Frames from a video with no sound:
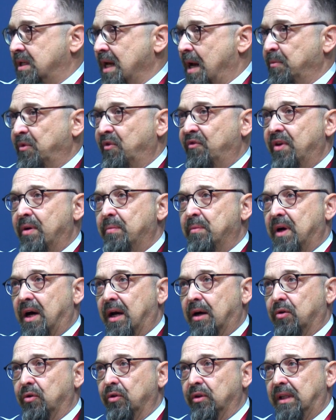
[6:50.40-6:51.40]
of them are
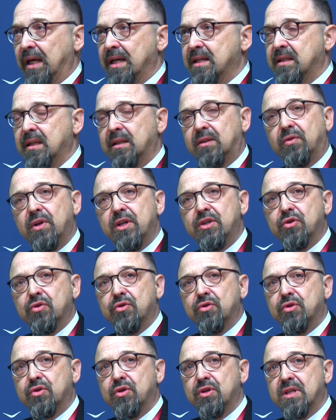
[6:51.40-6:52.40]
contested regions,
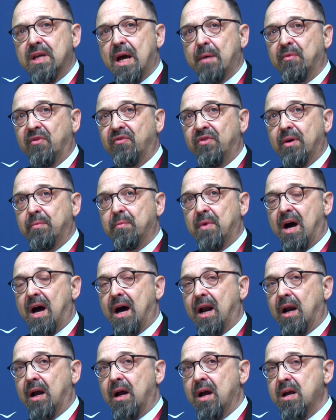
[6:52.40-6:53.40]
some of them
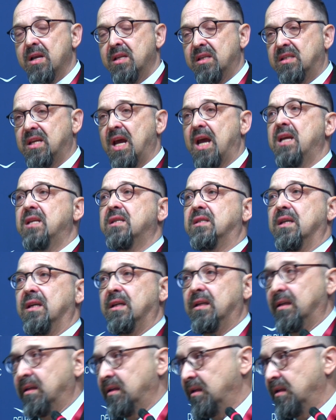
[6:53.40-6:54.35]
are changing